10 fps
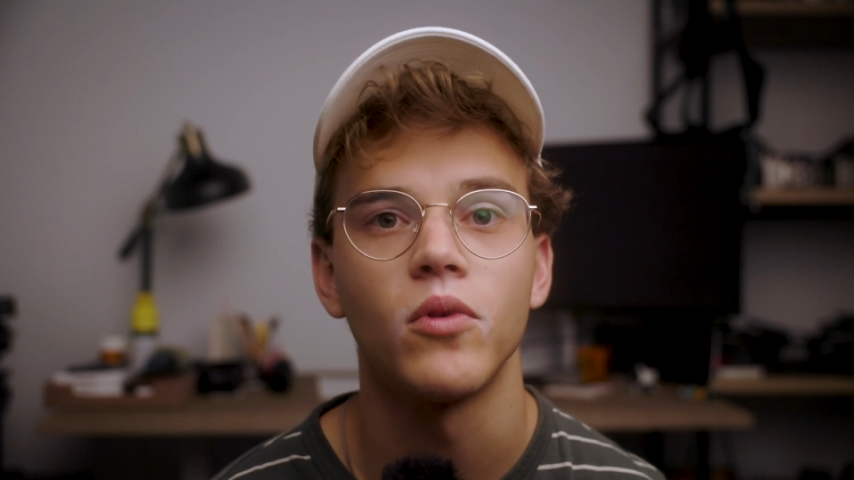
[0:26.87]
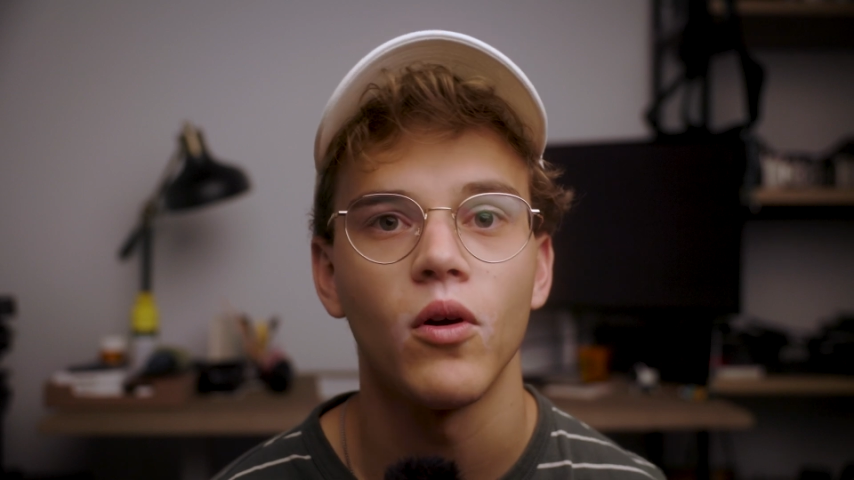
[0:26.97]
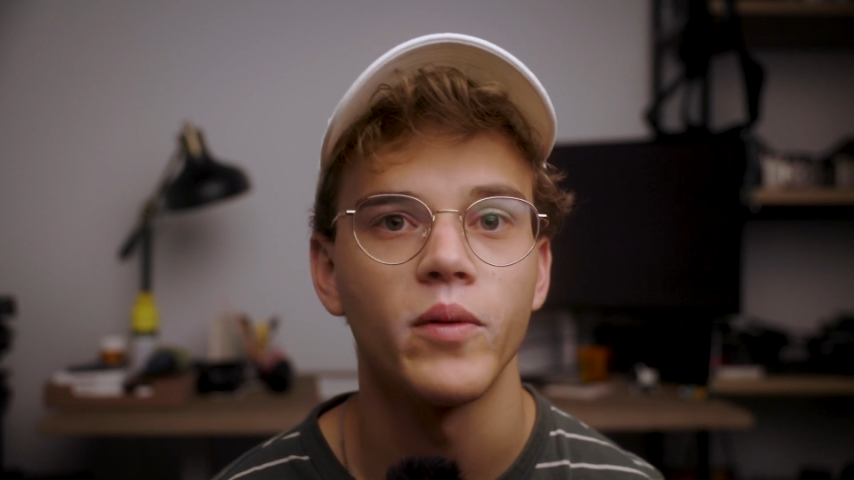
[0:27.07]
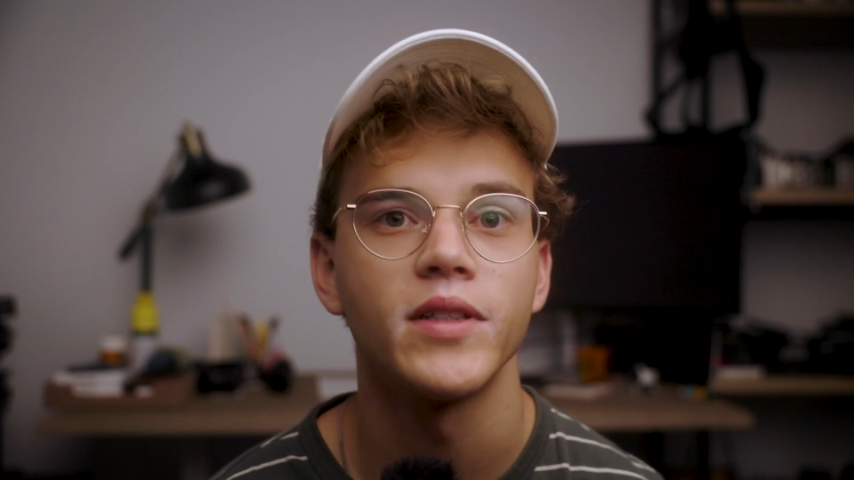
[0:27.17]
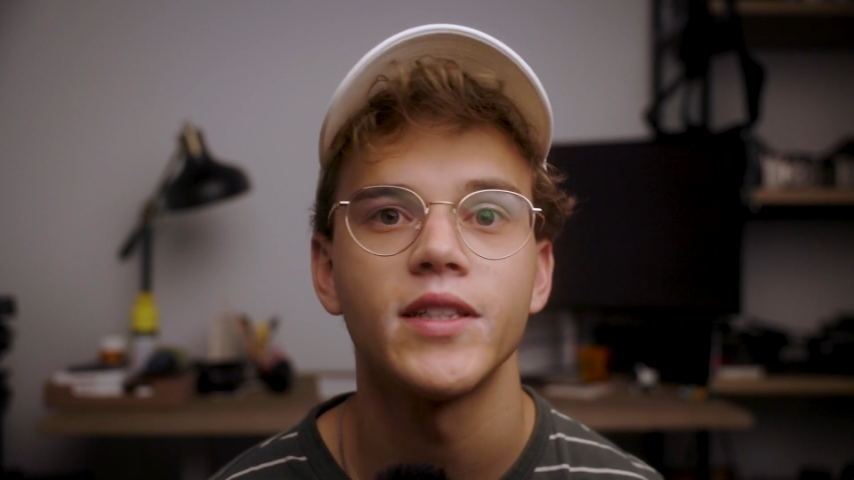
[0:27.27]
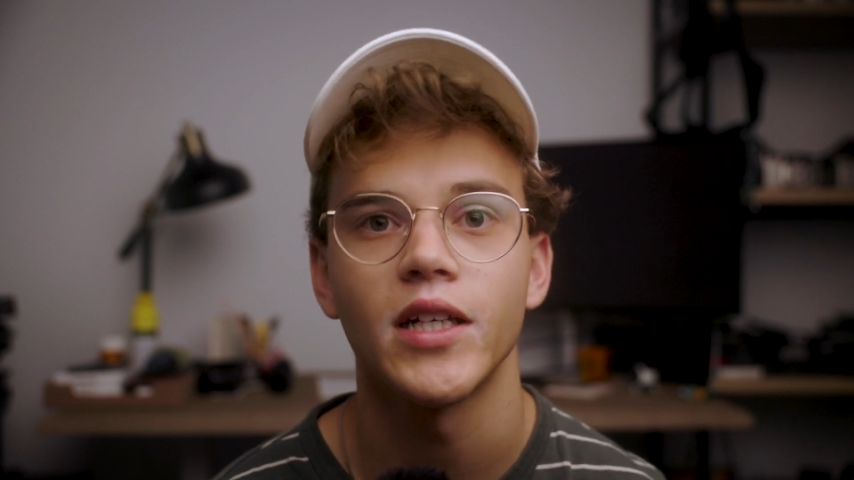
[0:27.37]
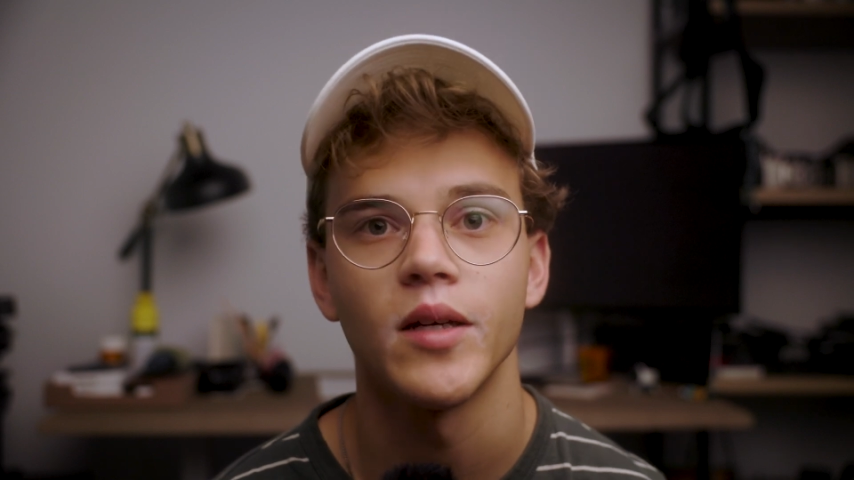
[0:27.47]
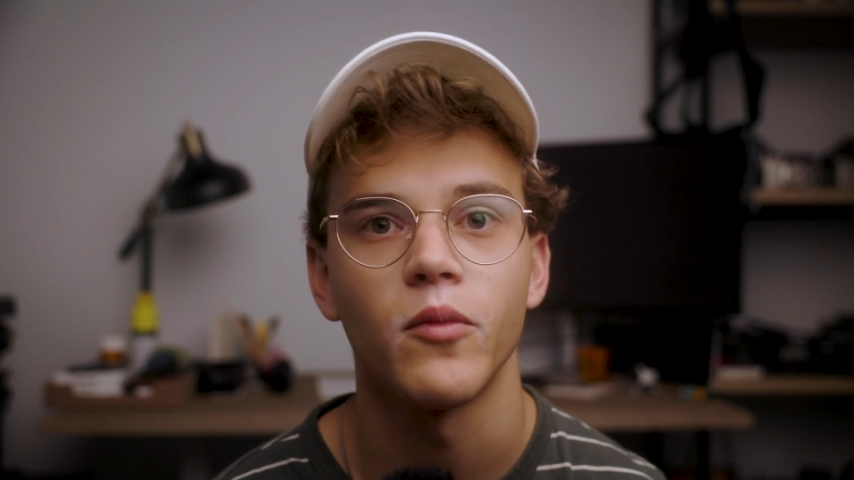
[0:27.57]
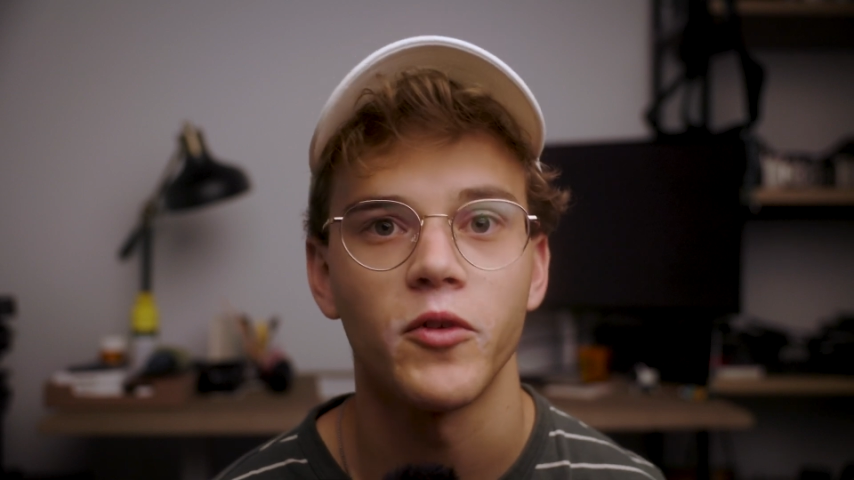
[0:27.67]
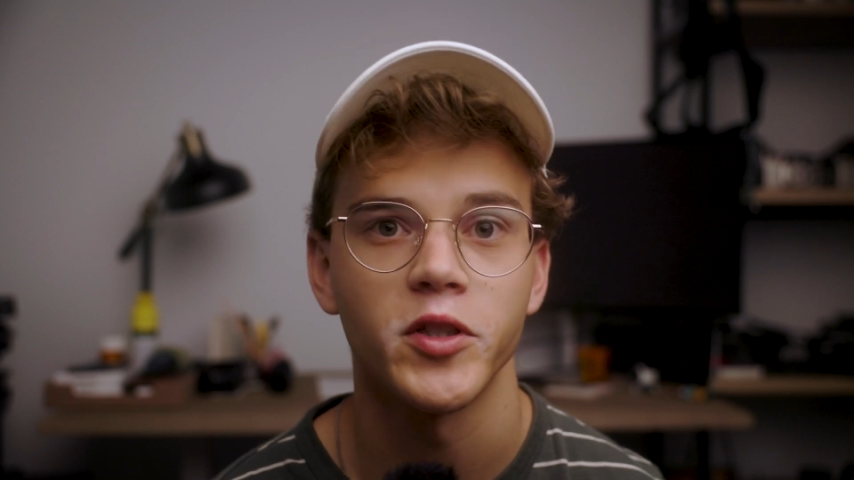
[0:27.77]
always take
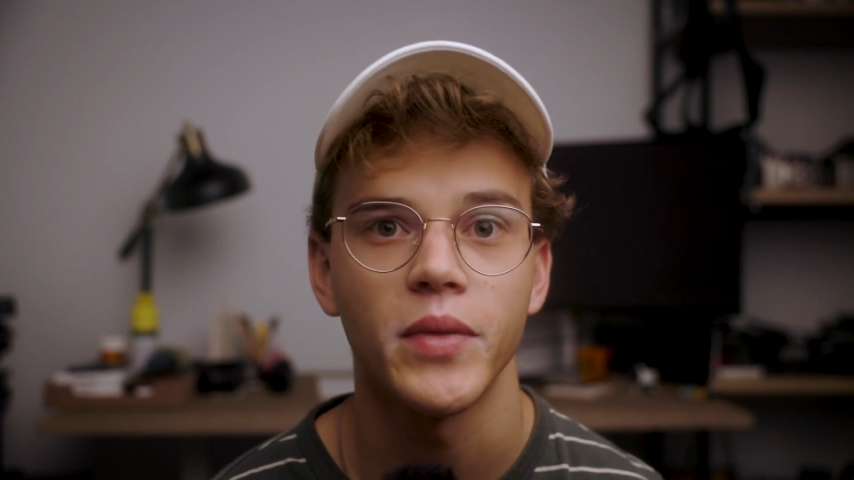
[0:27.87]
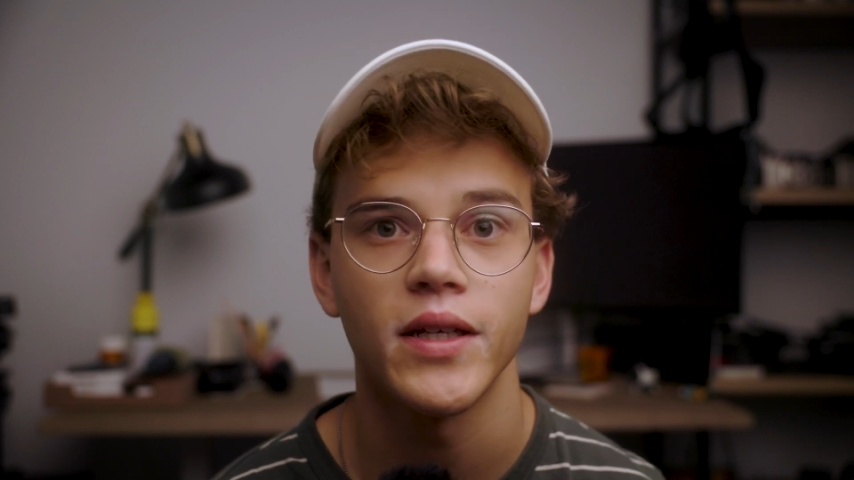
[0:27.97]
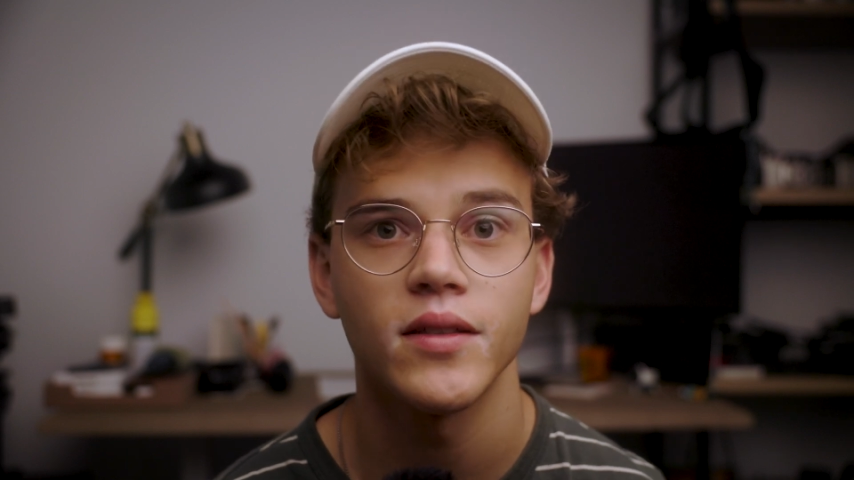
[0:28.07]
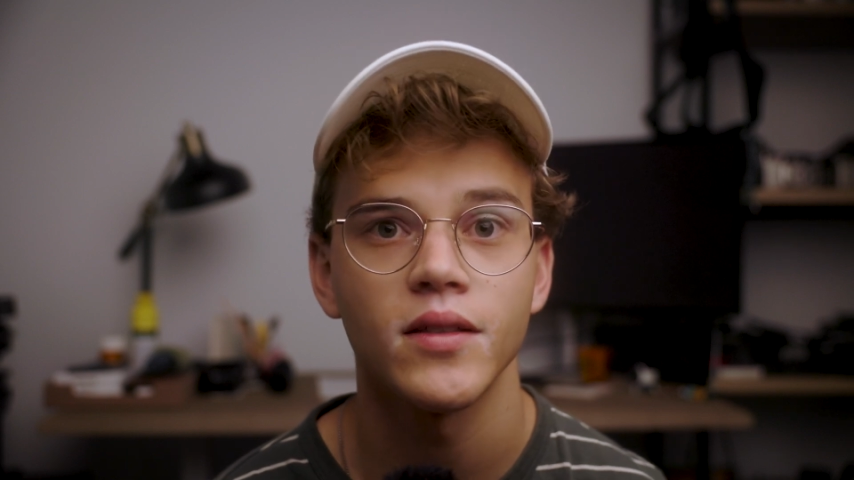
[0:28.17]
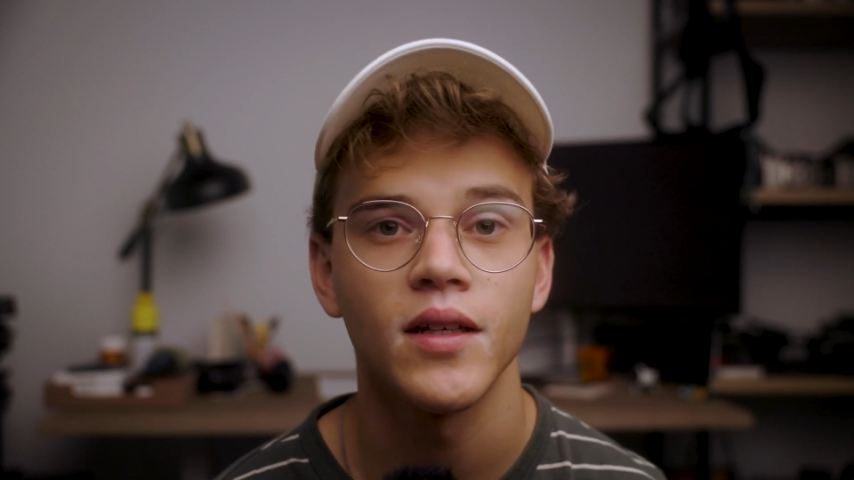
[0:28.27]
up more space.